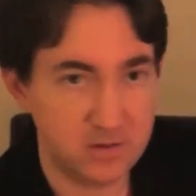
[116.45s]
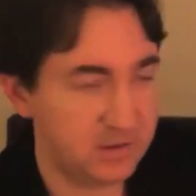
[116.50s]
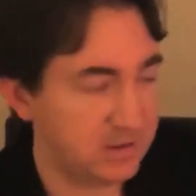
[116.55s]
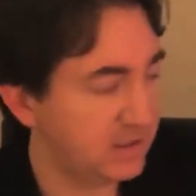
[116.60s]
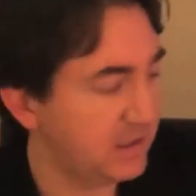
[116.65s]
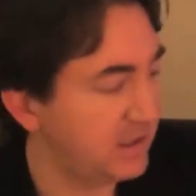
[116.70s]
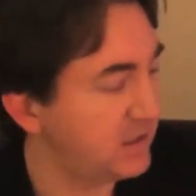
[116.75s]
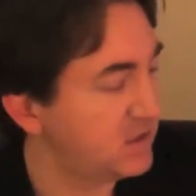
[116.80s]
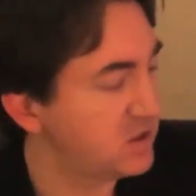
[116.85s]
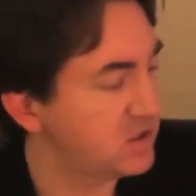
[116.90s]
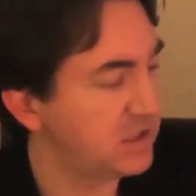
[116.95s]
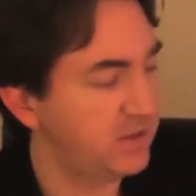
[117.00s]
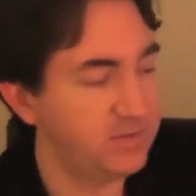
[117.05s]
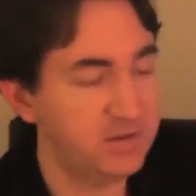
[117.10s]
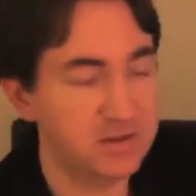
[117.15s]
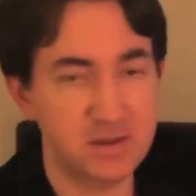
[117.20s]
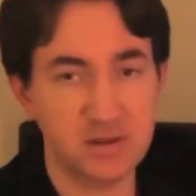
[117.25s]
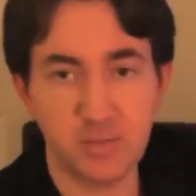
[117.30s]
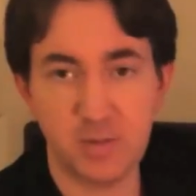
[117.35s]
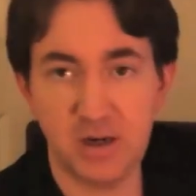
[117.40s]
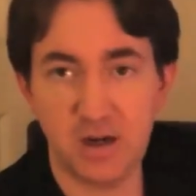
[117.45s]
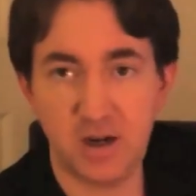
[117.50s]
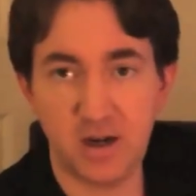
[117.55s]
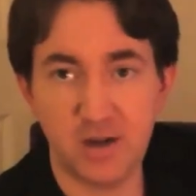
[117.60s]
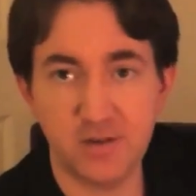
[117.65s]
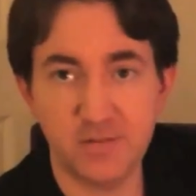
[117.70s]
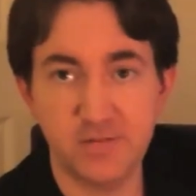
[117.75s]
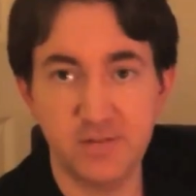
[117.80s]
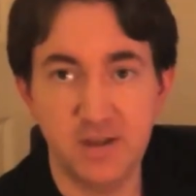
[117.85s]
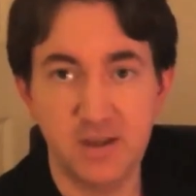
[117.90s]
They just shave a little bit
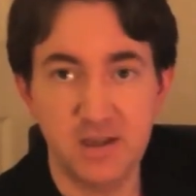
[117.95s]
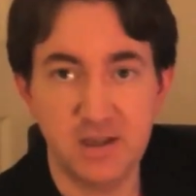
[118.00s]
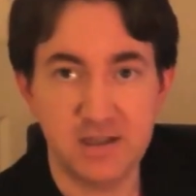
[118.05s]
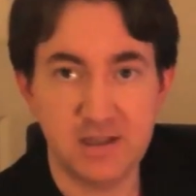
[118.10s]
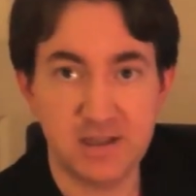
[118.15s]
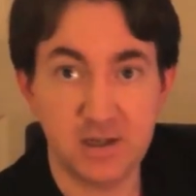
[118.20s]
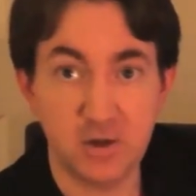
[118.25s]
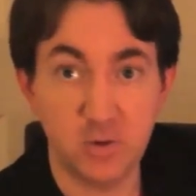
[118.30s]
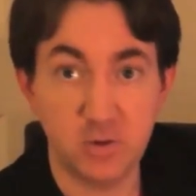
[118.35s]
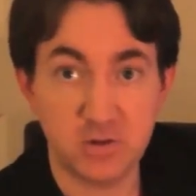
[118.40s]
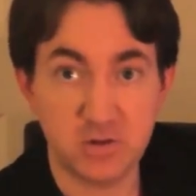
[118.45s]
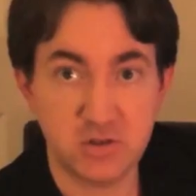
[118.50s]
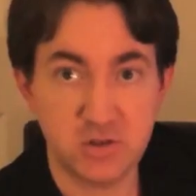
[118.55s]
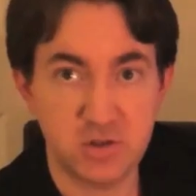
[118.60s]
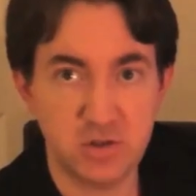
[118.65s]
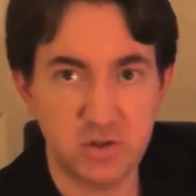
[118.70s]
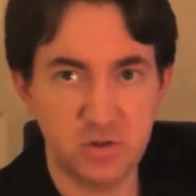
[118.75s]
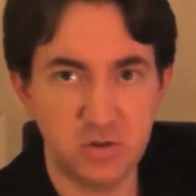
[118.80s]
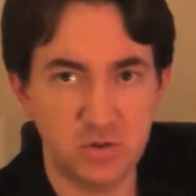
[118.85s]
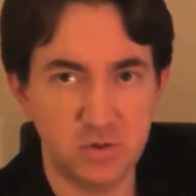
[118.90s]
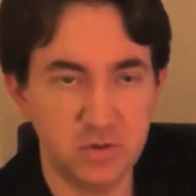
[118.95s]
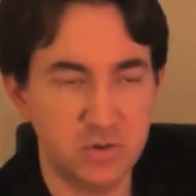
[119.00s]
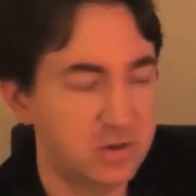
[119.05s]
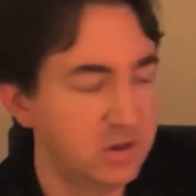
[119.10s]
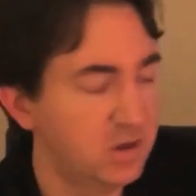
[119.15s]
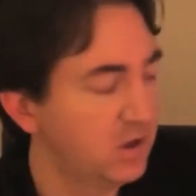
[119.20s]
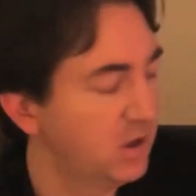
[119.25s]
off and they go with two.